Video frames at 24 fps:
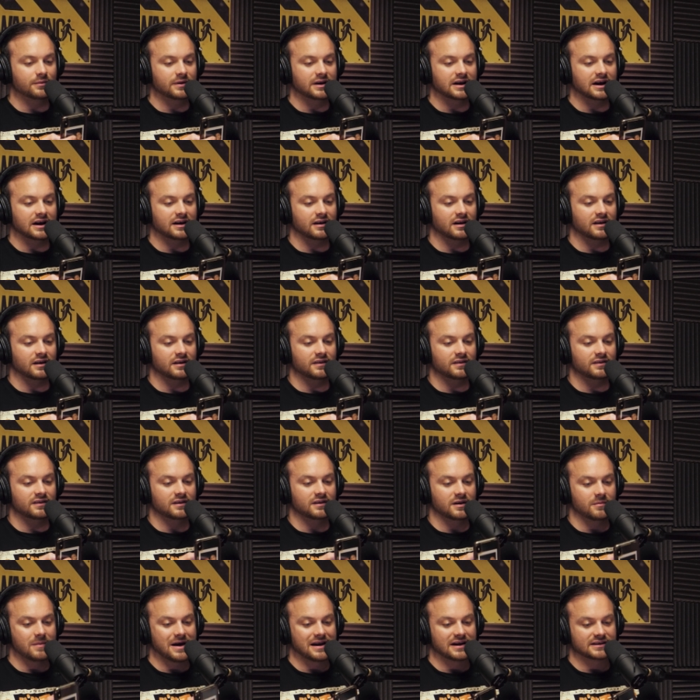we got the
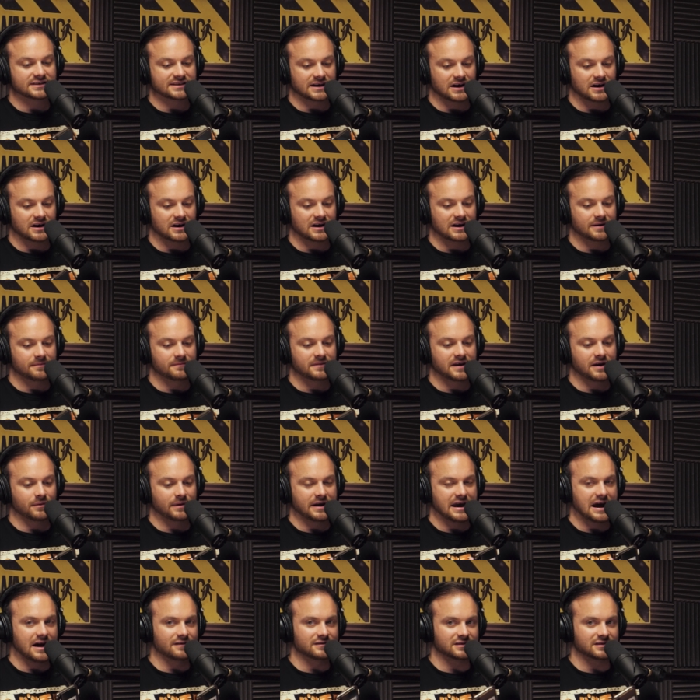amount of time that we have